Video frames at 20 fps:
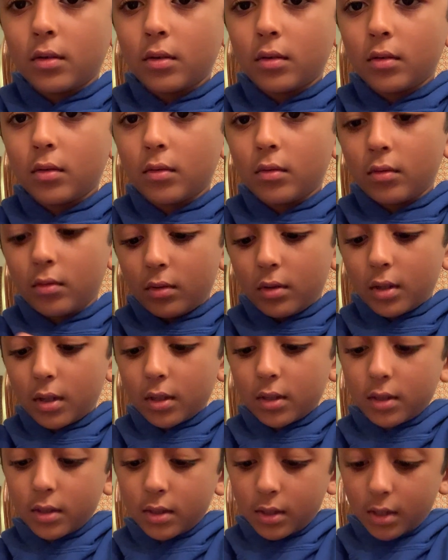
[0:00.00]
To the
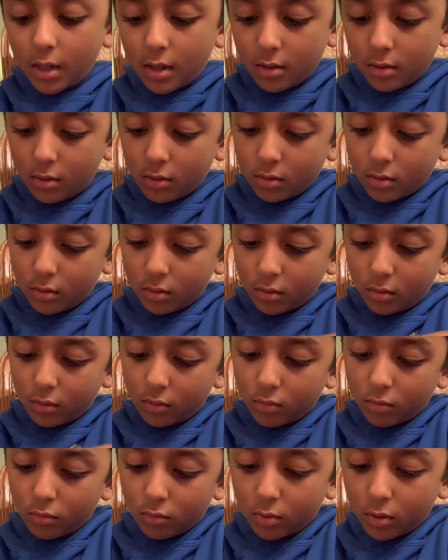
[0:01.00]
center
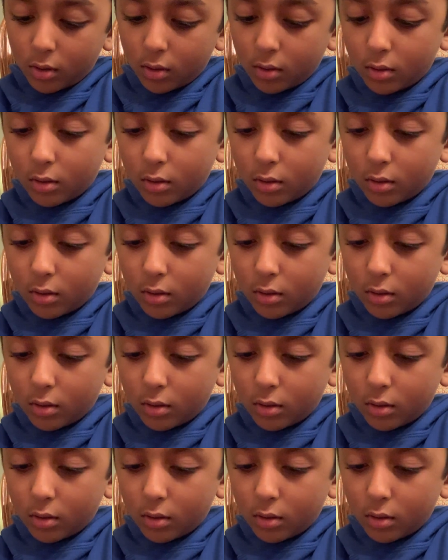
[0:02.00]
crease.